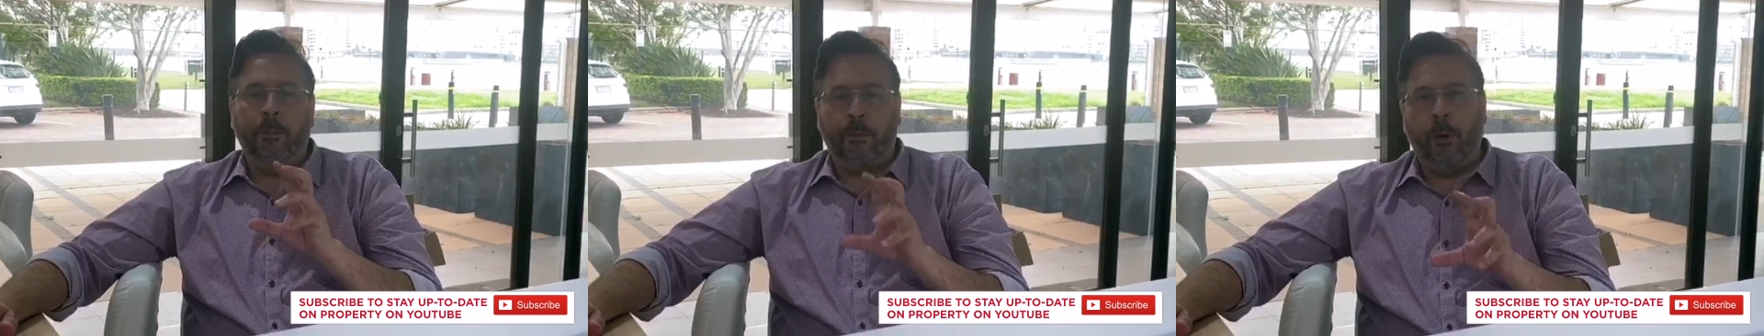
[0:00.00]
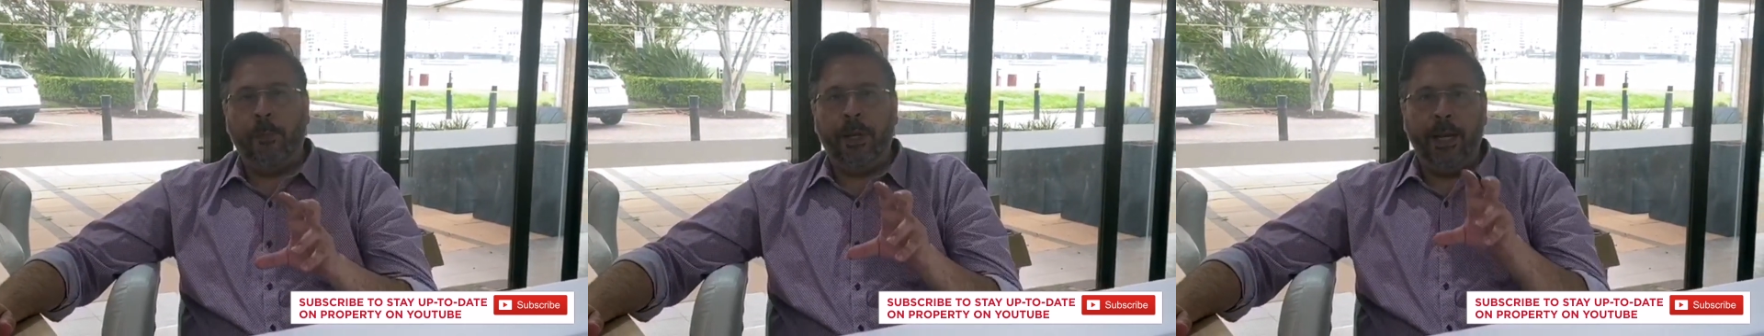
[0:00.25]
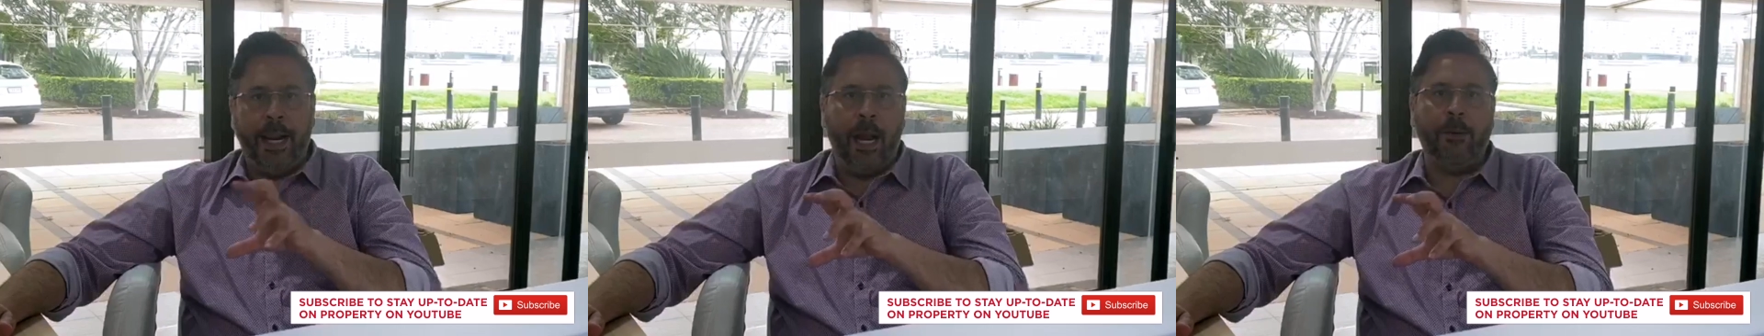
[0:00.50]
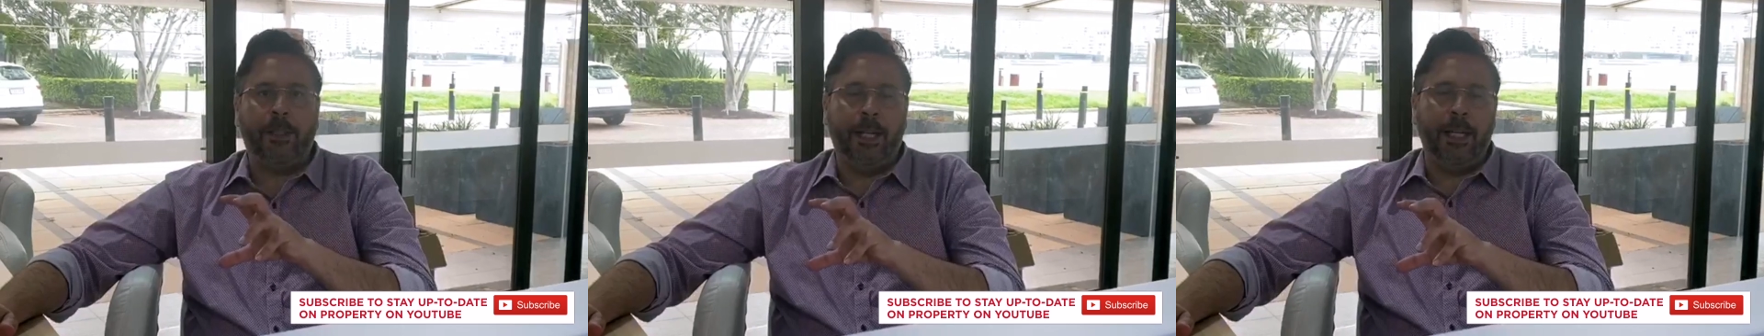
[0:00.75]
property and
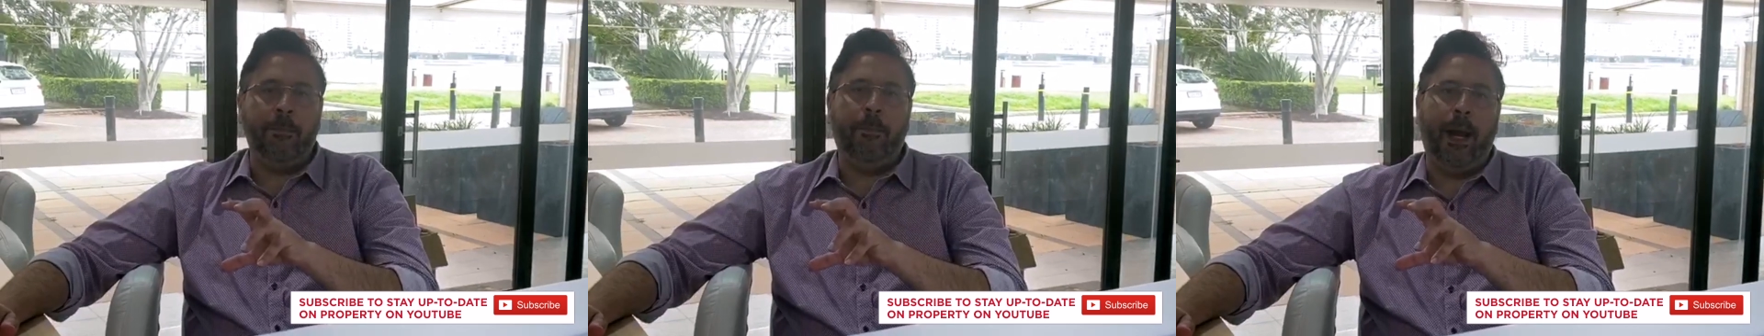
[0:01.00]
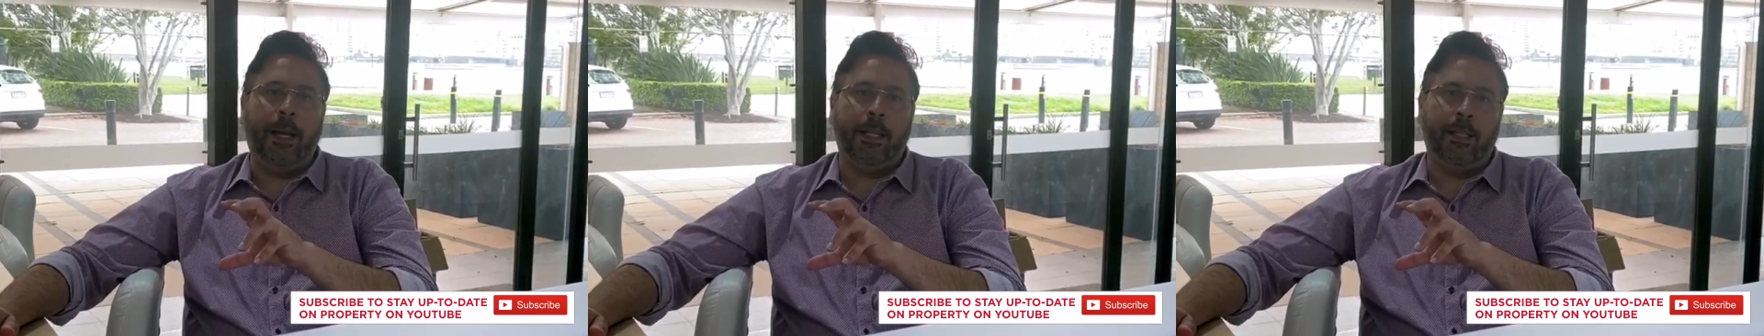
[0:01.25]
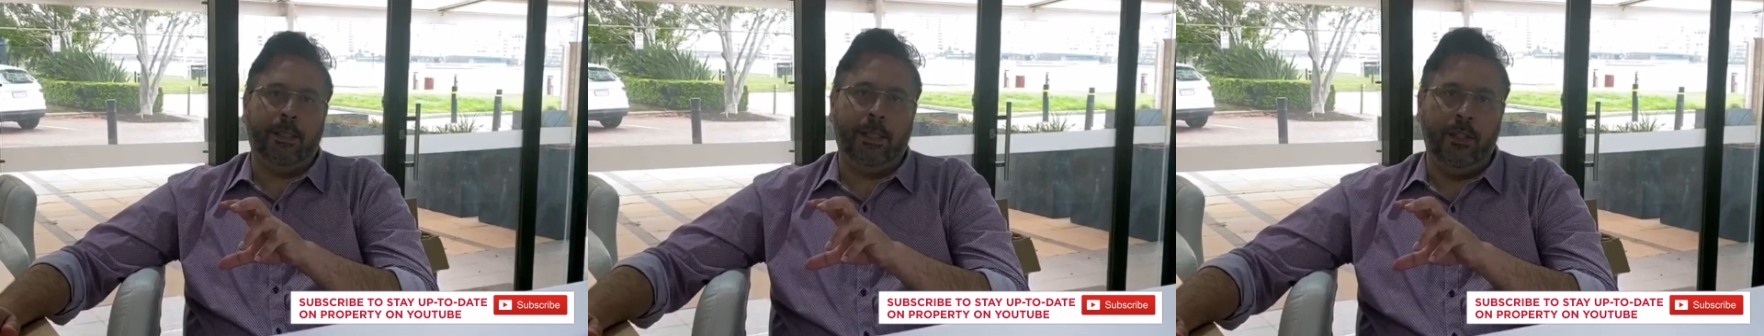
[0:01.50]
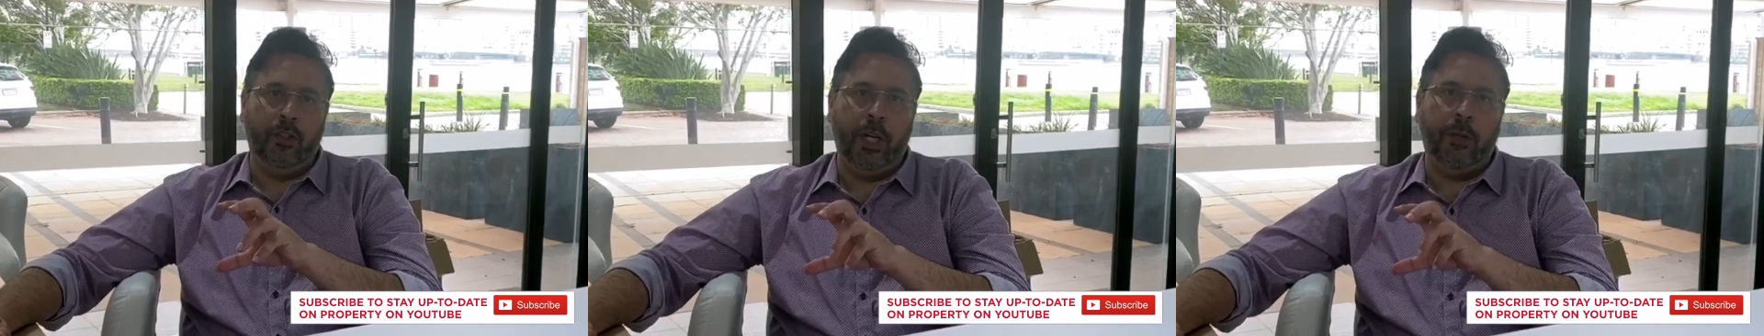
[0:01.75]
how it's going to impact us
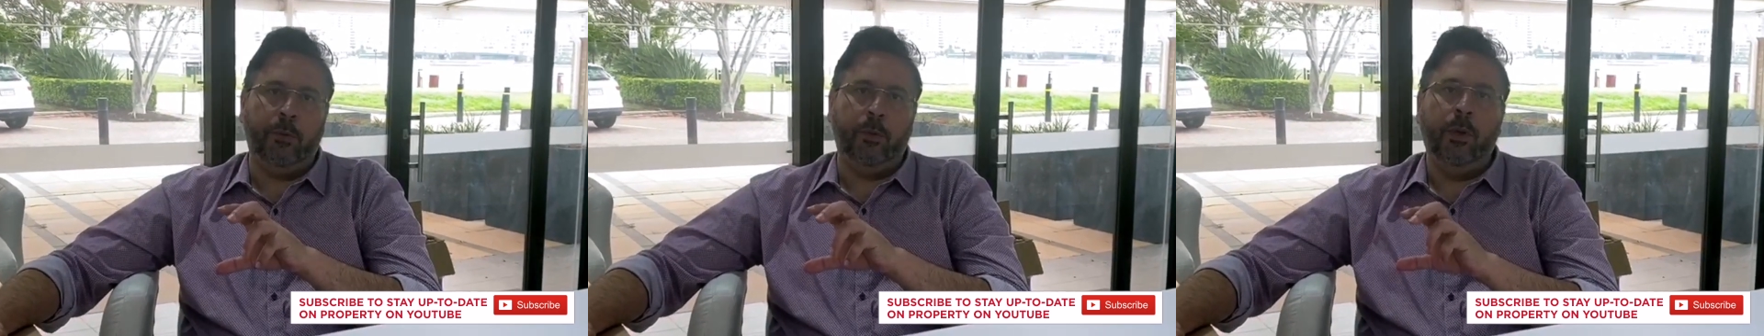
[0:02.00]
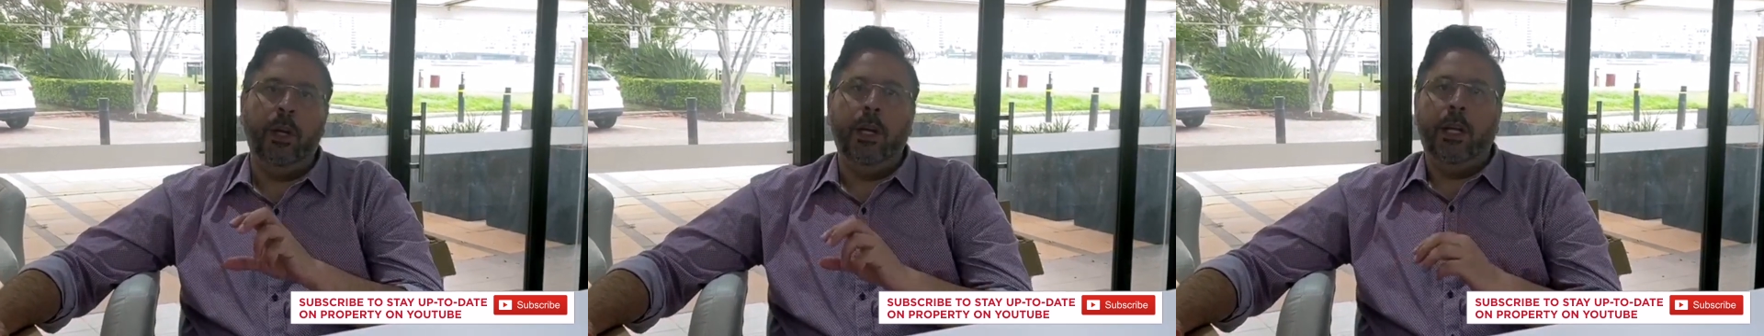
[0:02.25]
in general,